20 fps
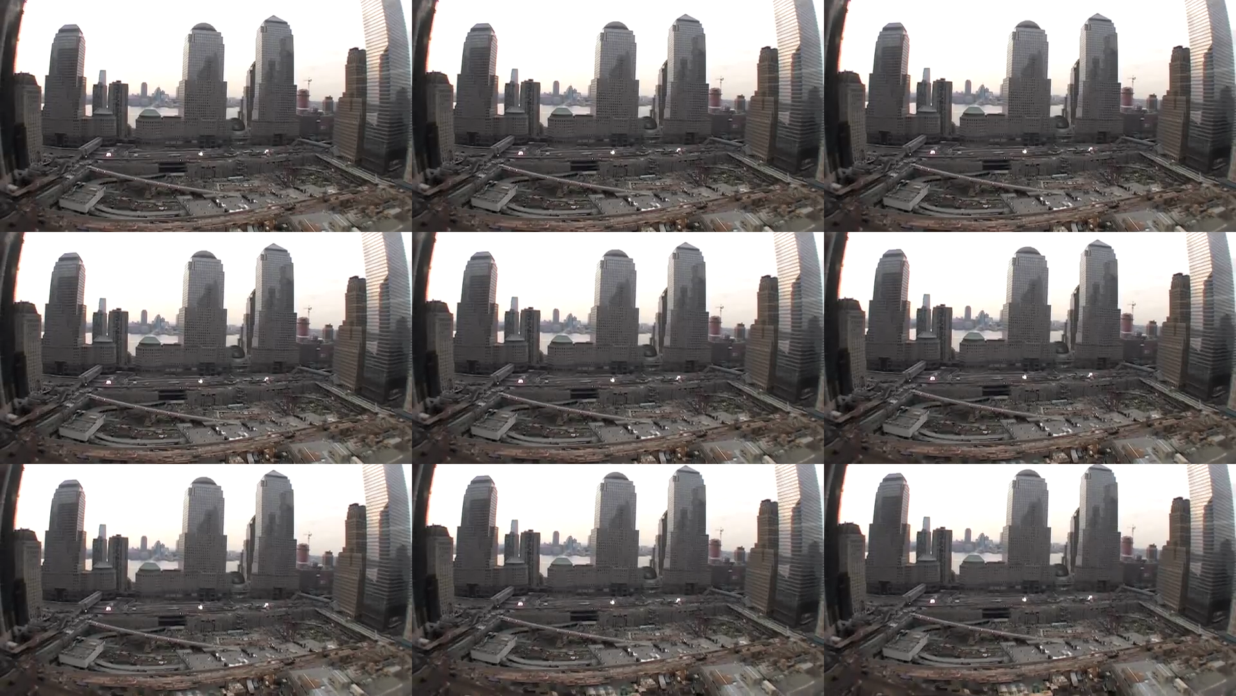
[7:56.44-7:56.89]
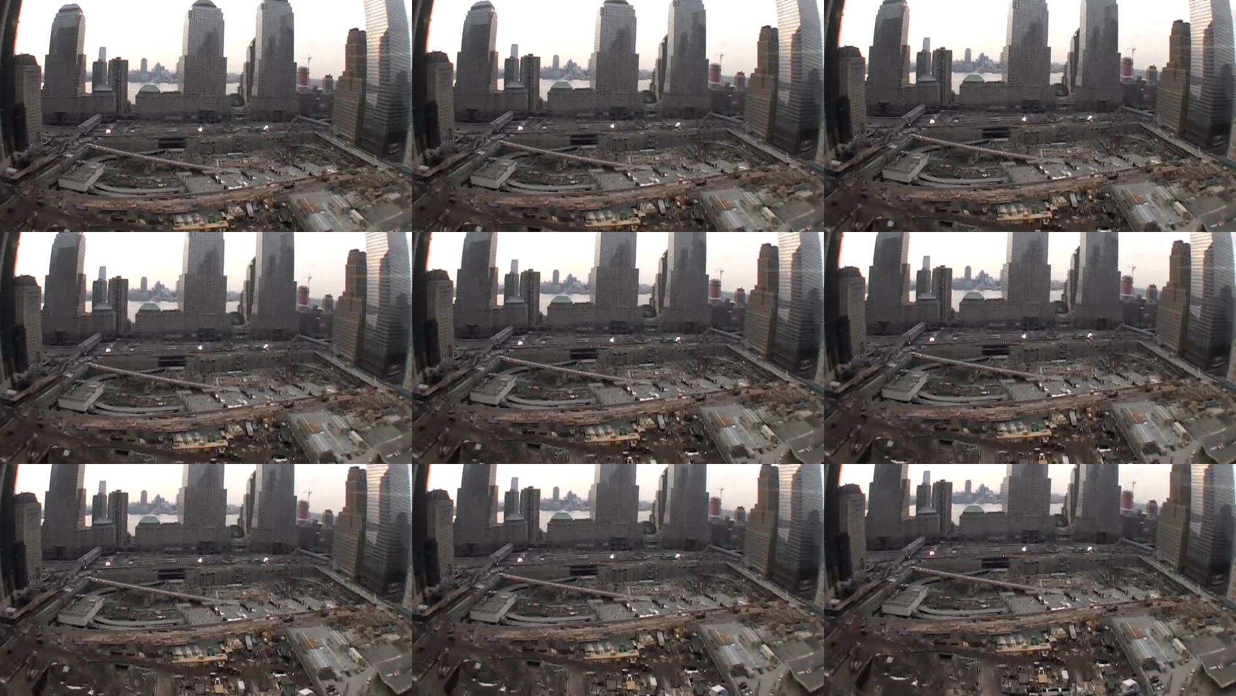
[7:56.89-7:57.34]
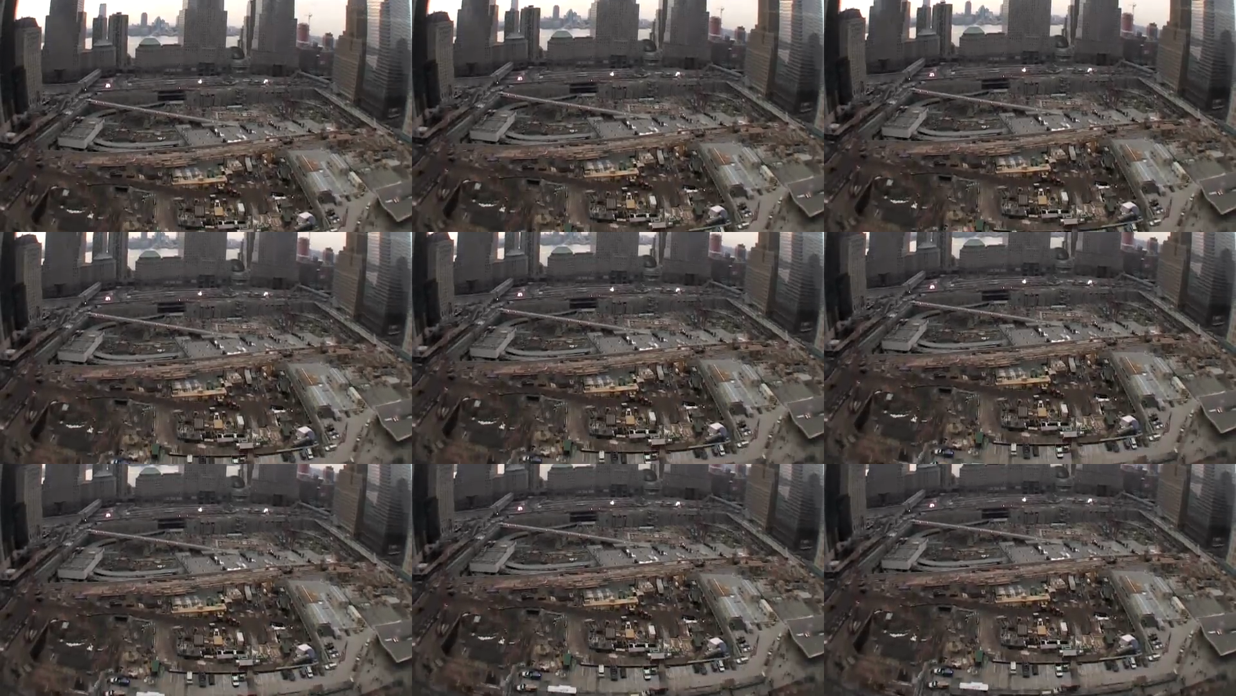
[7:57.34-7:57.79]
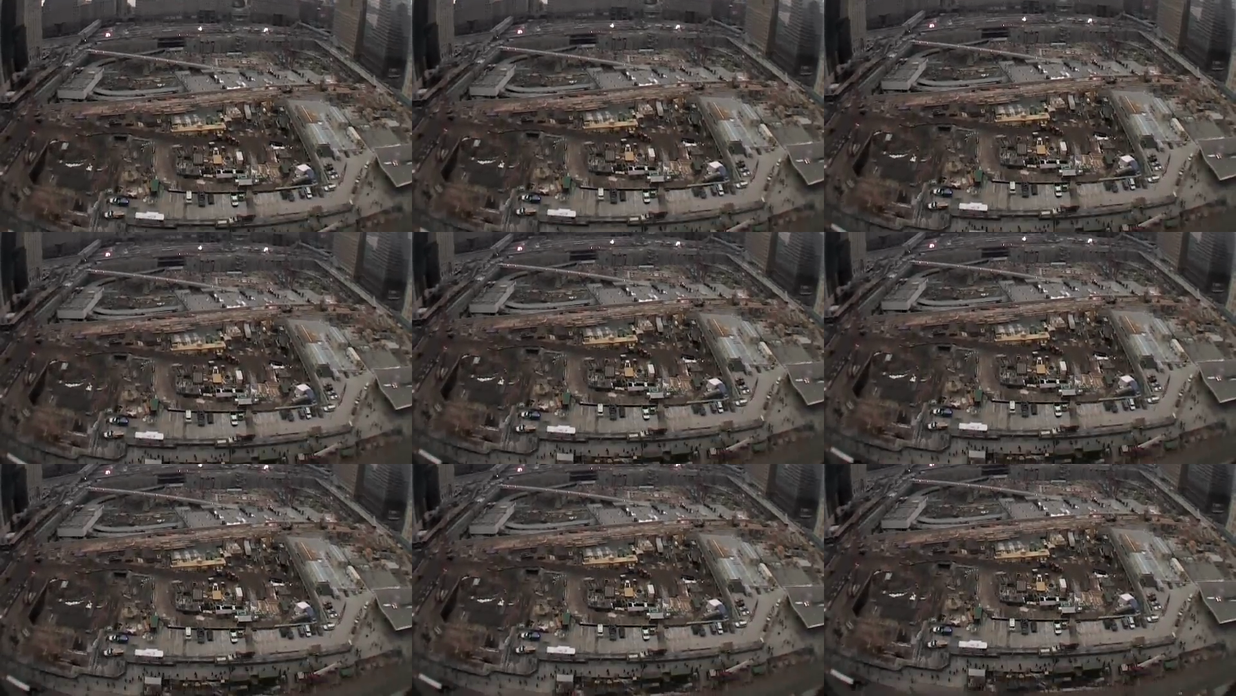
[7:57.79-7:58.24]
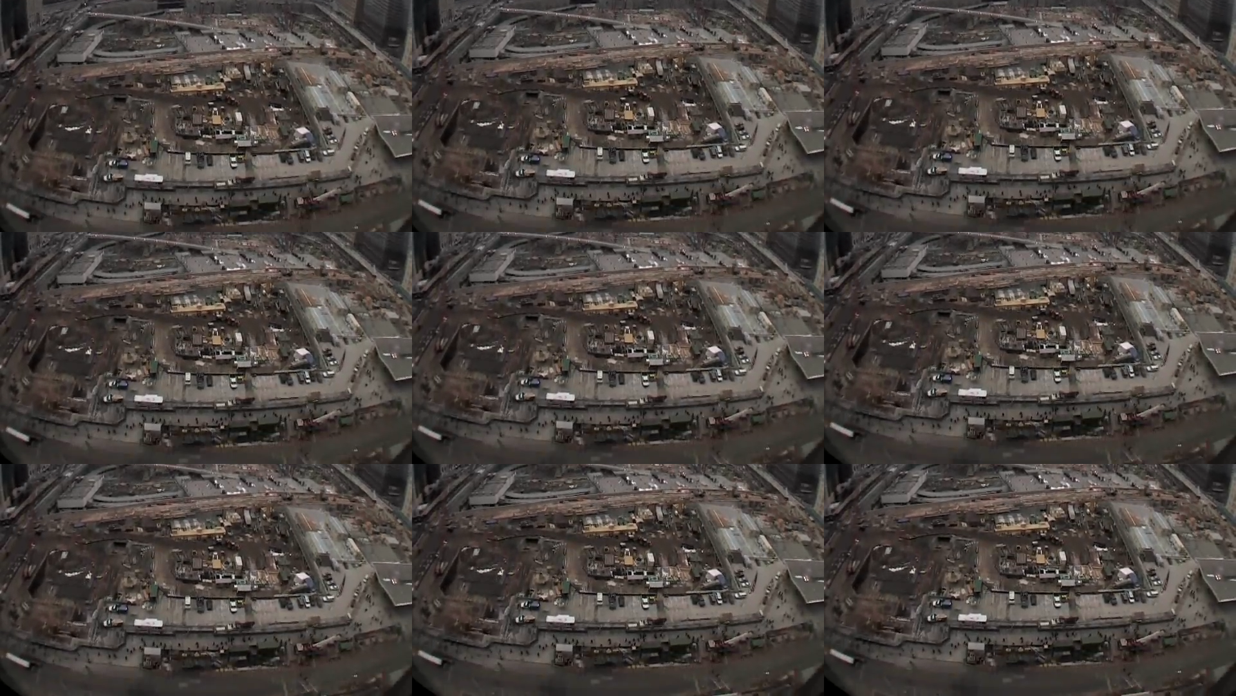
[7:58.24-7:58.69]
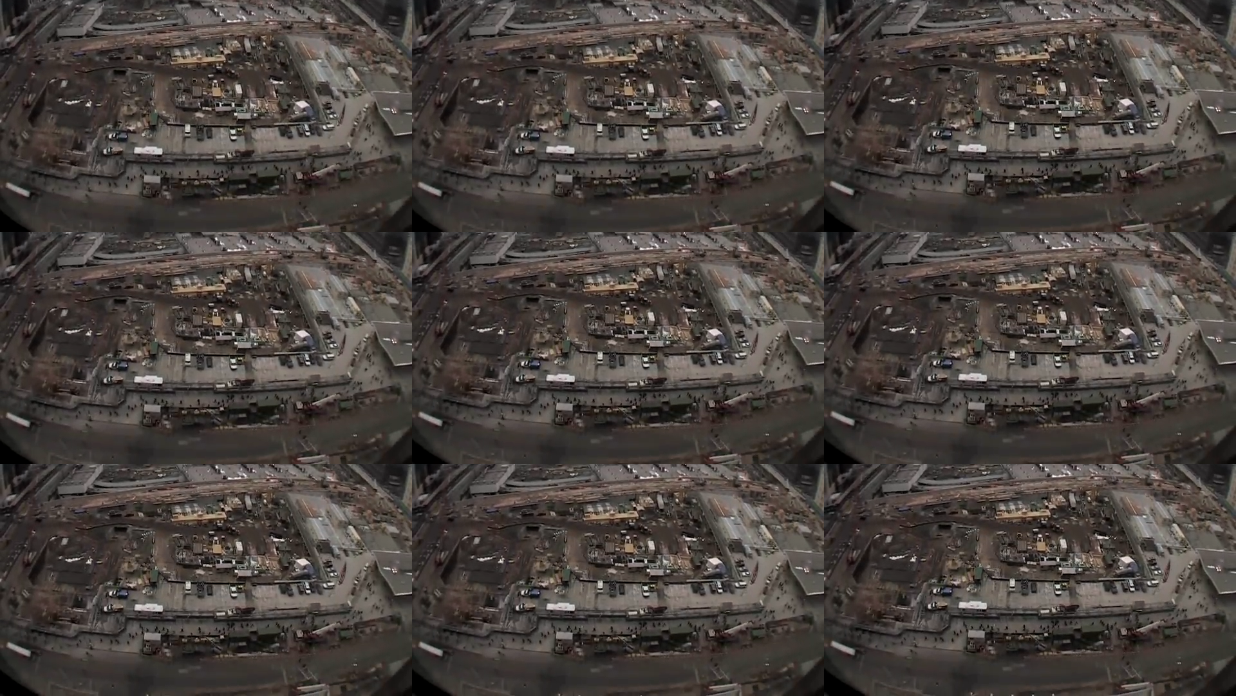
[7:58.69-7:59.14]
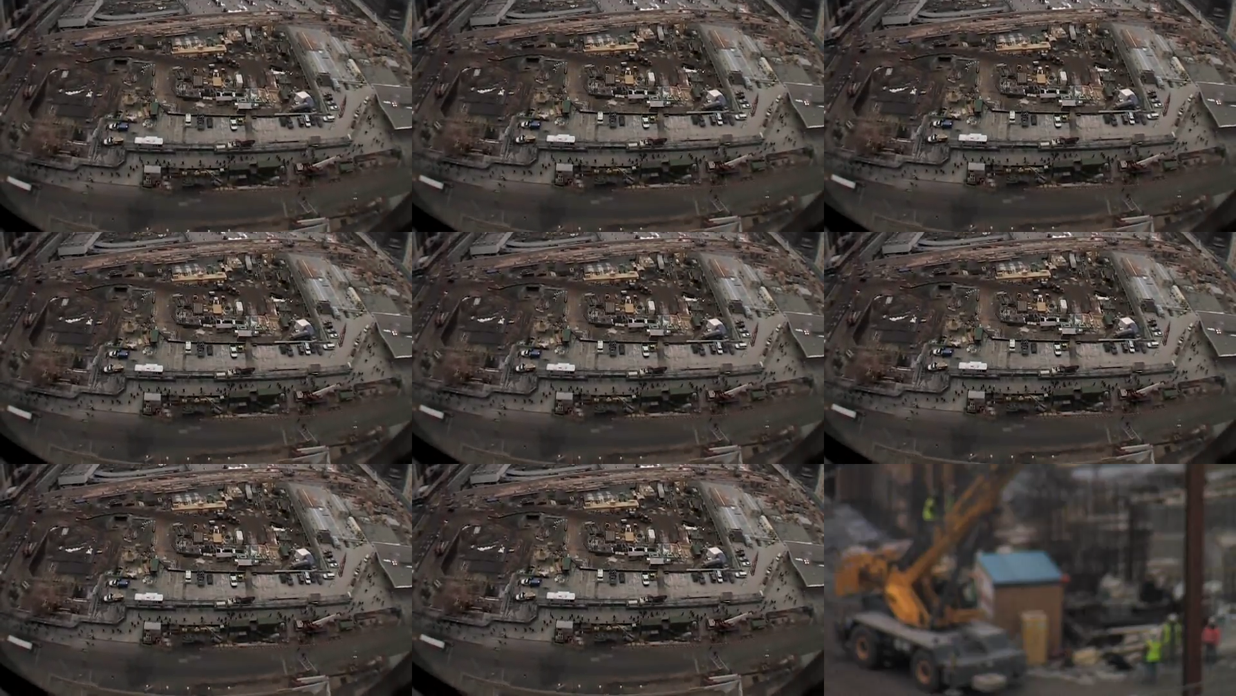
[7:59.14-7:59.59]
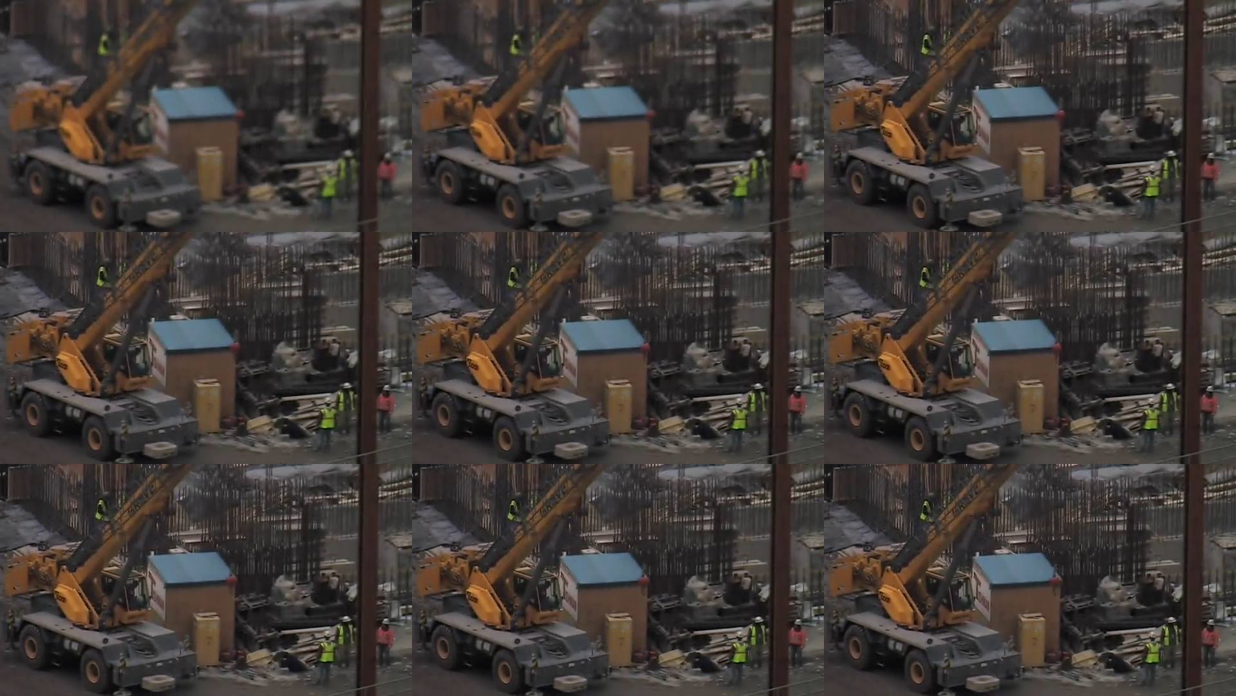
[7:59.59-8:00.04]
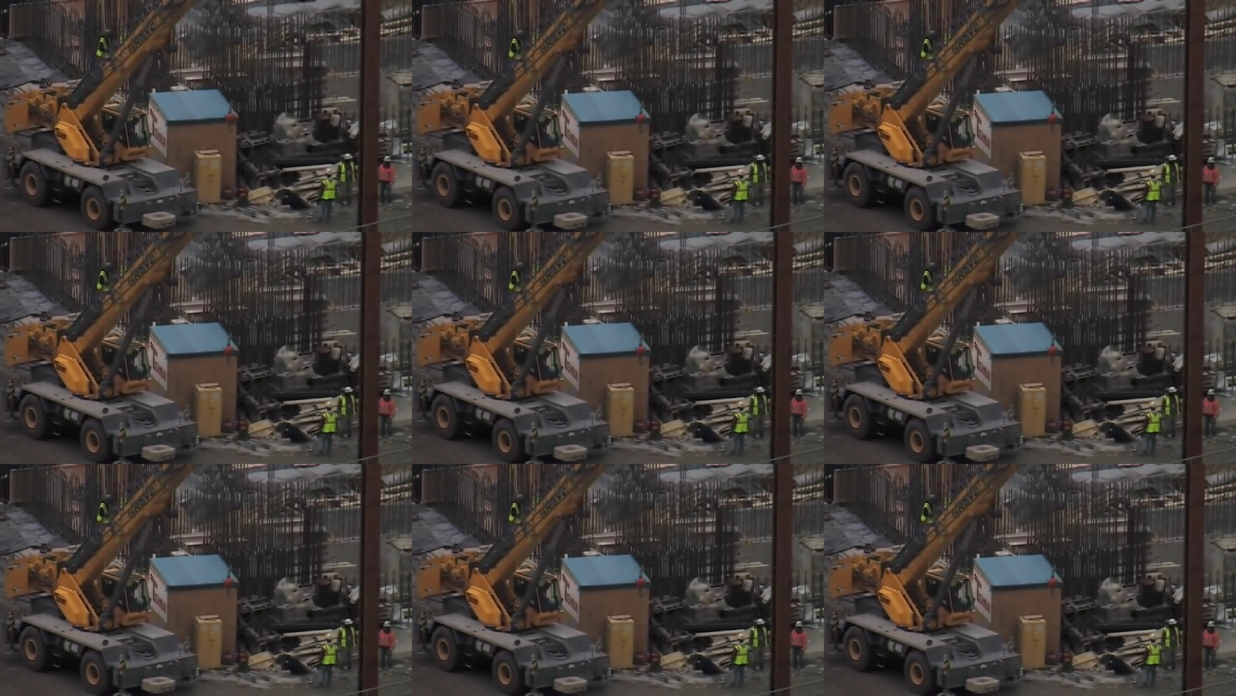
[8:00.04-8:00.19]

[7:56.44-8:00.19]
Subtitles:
No face is visible, so there are no lips to read.